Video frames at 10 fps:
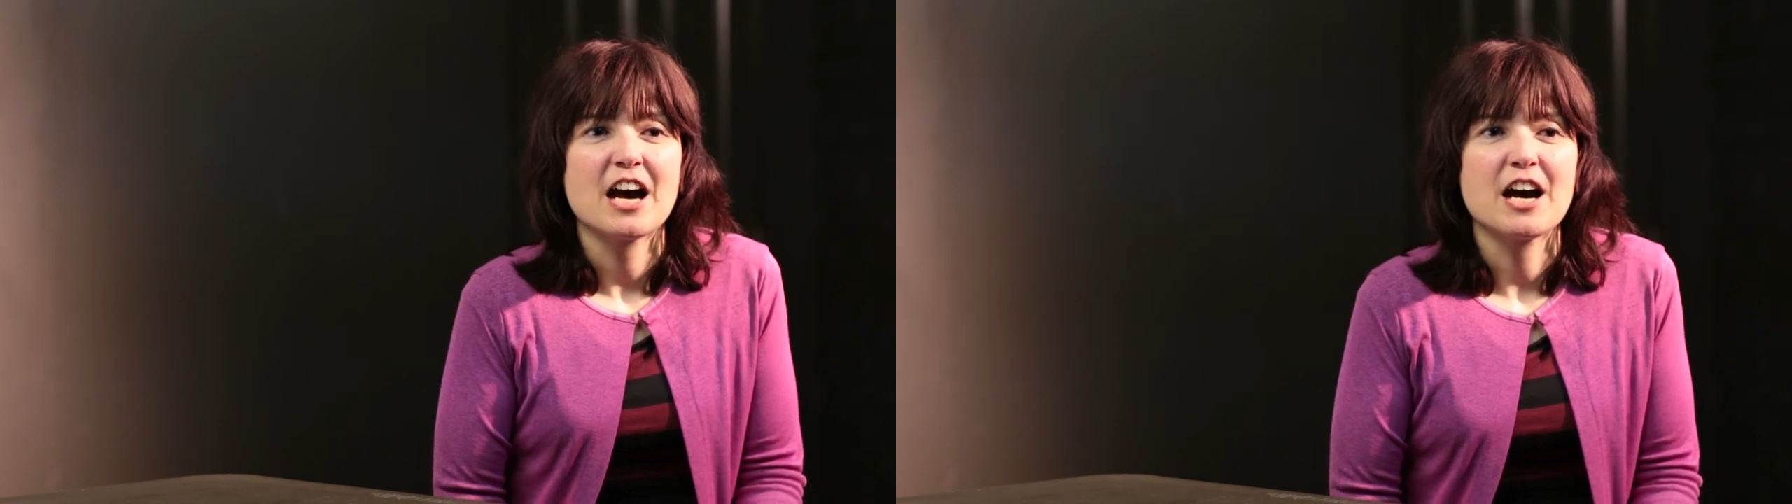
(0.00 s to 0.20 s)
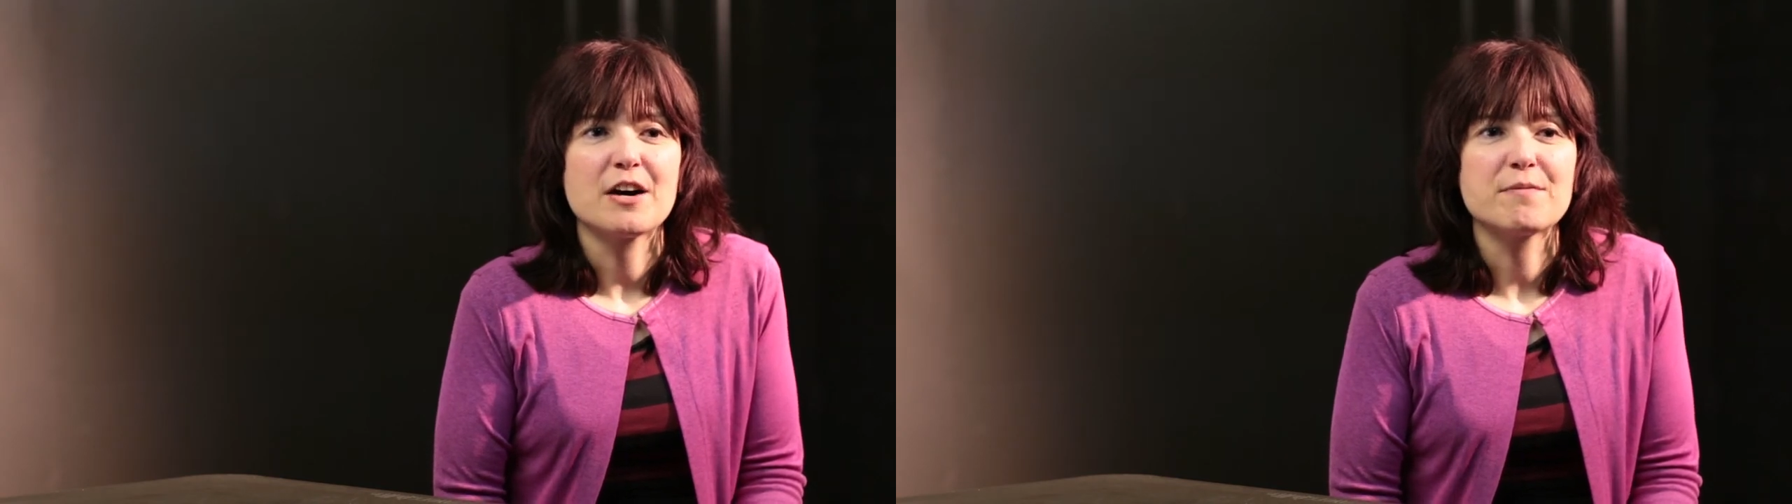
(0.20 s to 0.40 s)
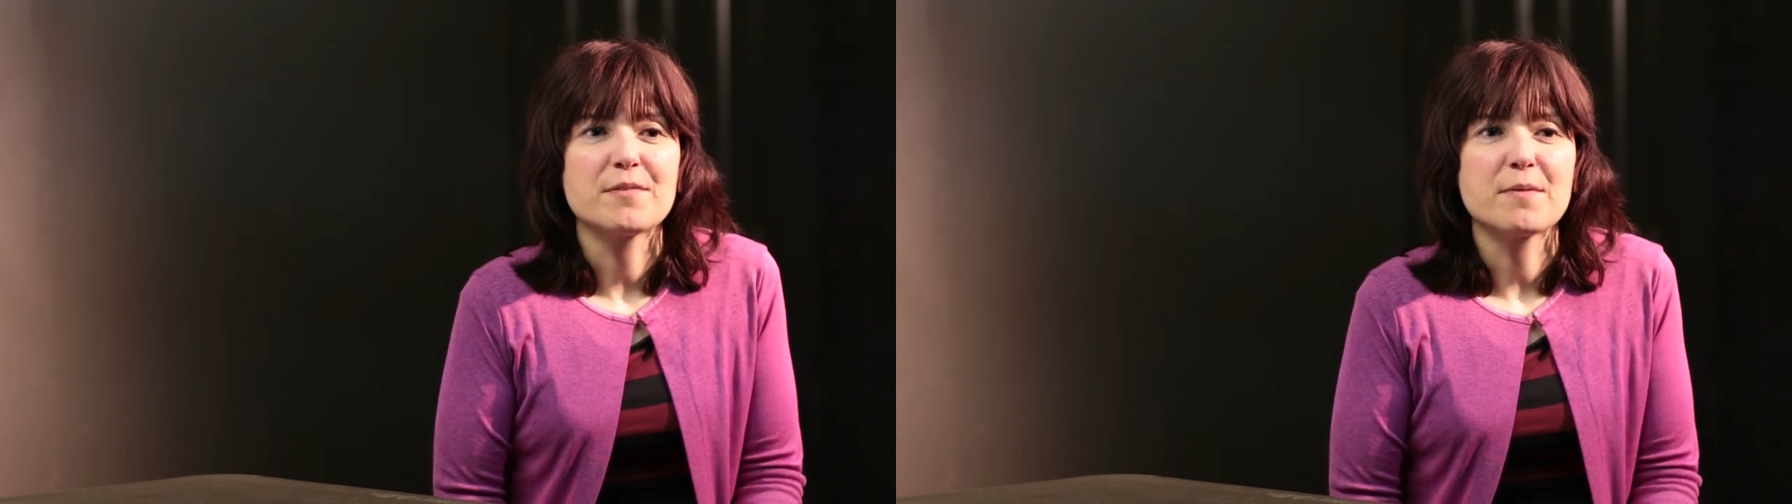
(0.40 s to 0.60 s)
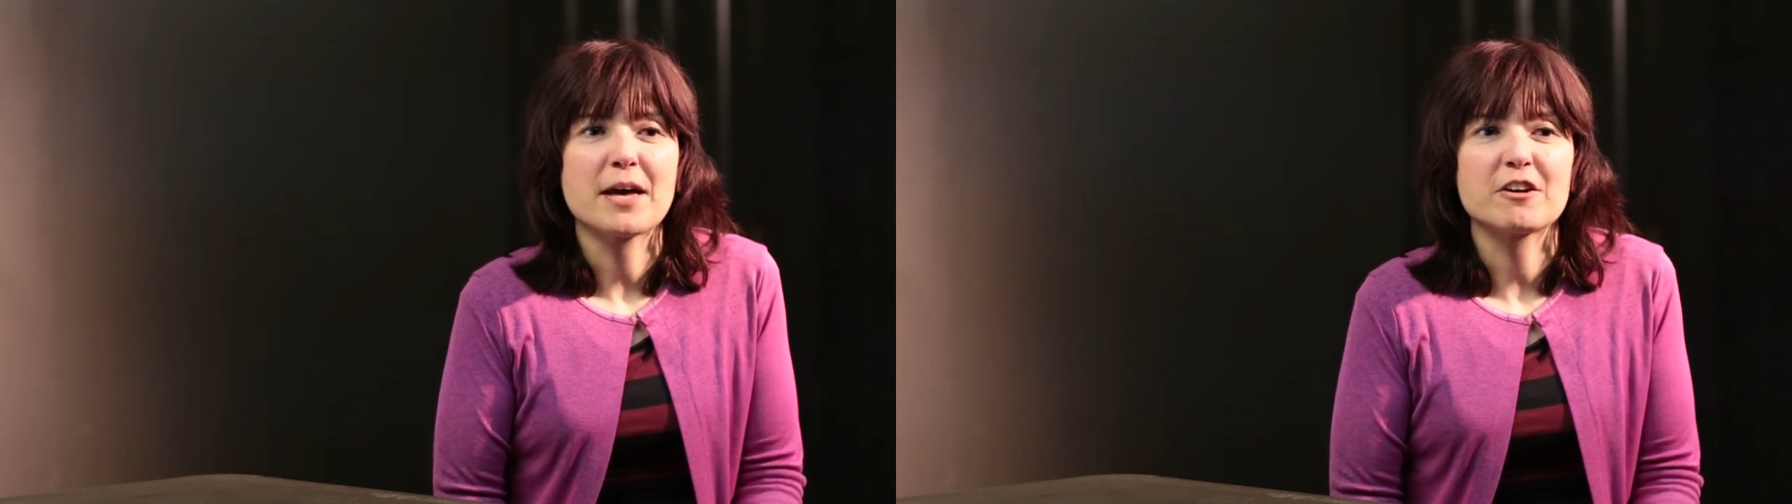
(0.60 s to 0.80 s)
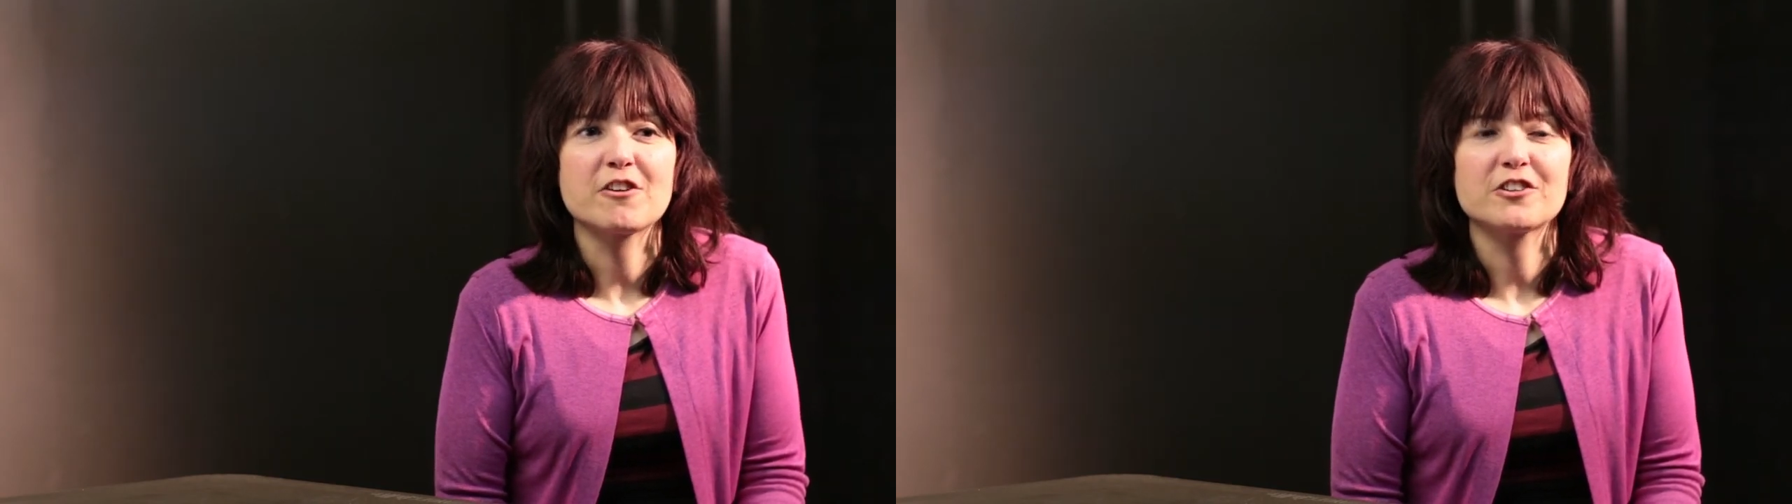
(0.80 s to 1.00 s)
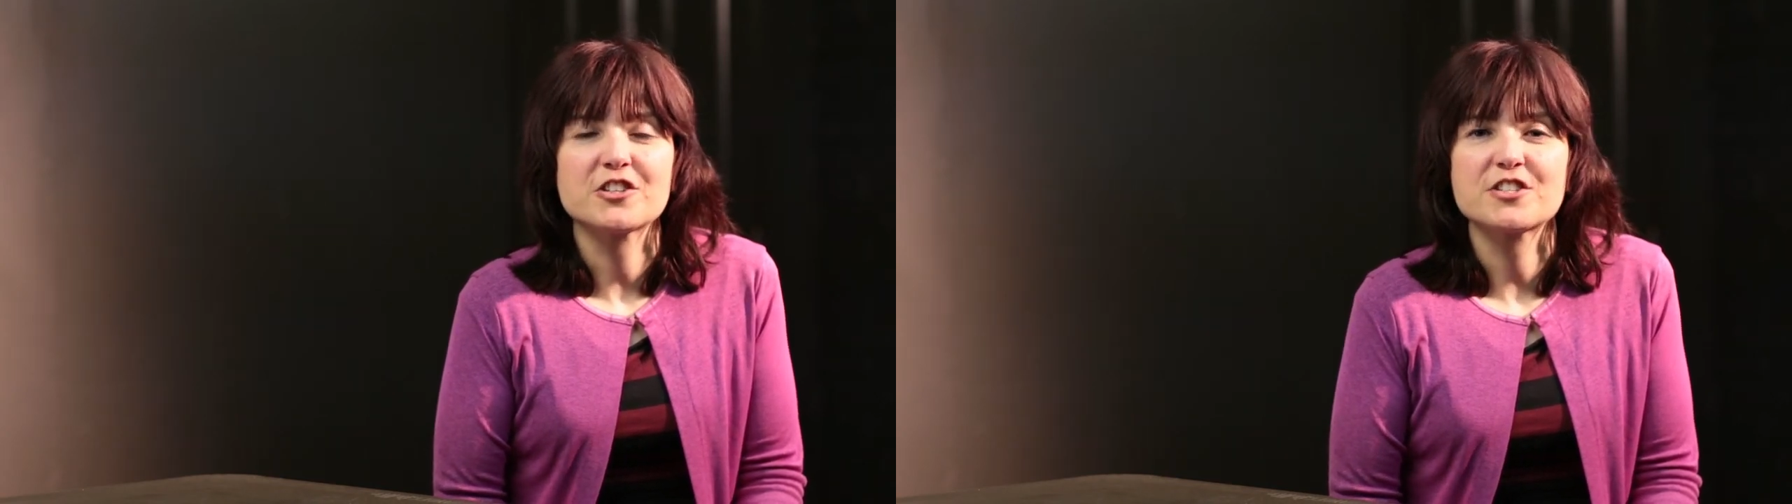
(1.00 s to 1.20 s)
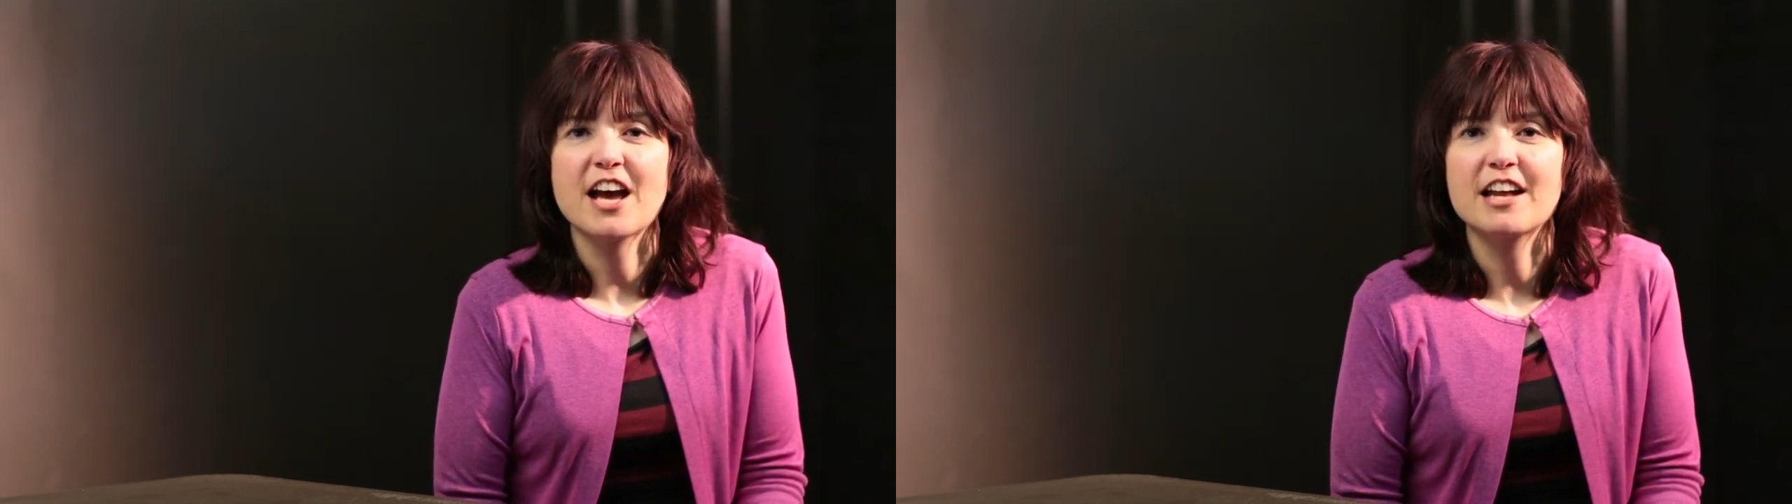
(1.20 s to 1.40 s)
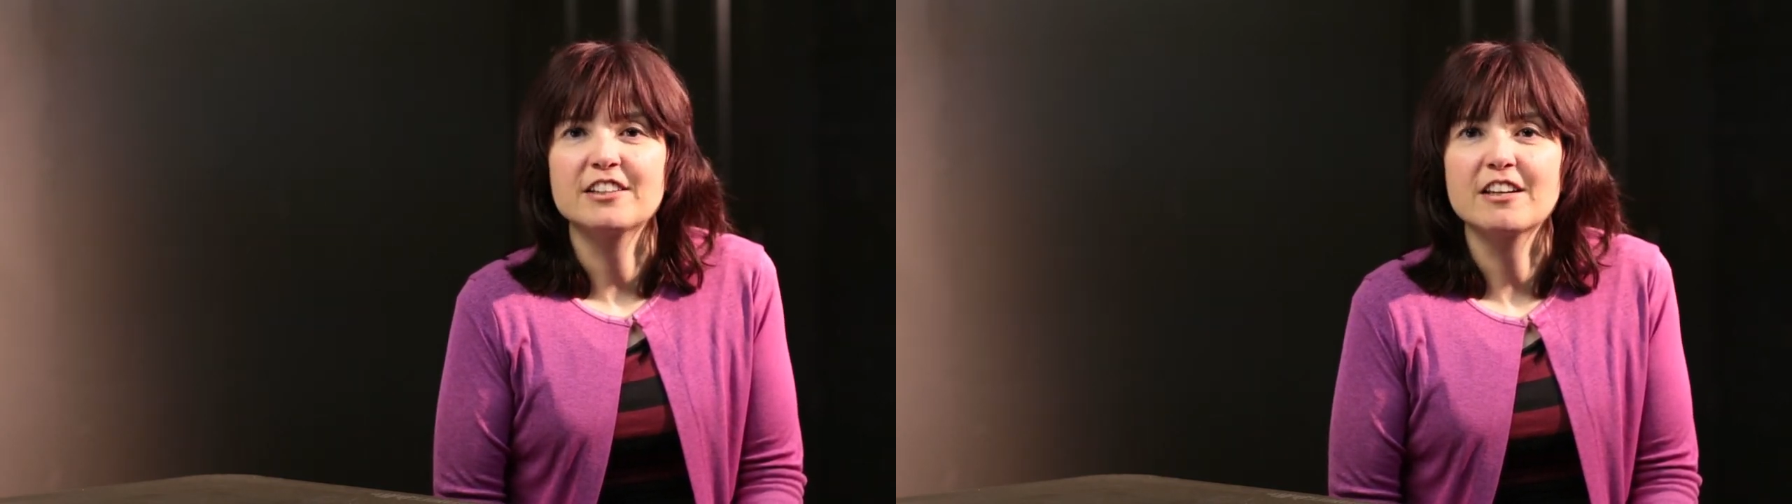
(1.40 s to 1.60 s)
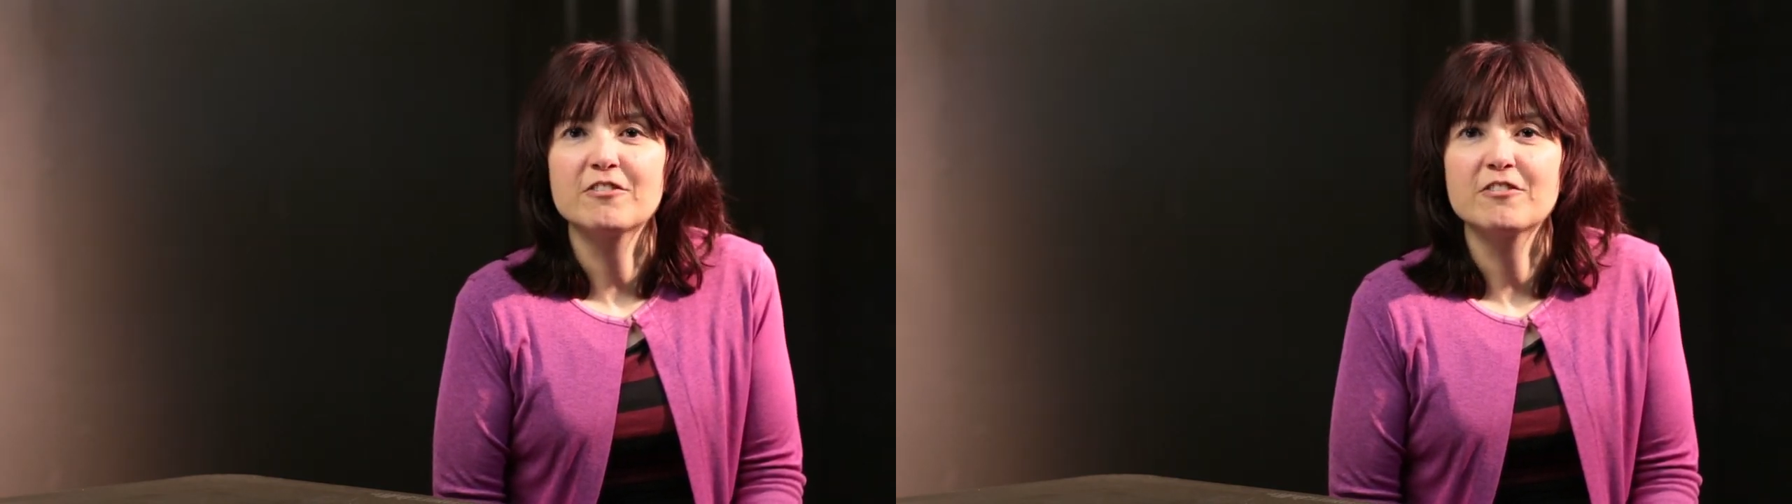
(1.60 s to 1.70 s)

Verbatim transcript: um, a better understanding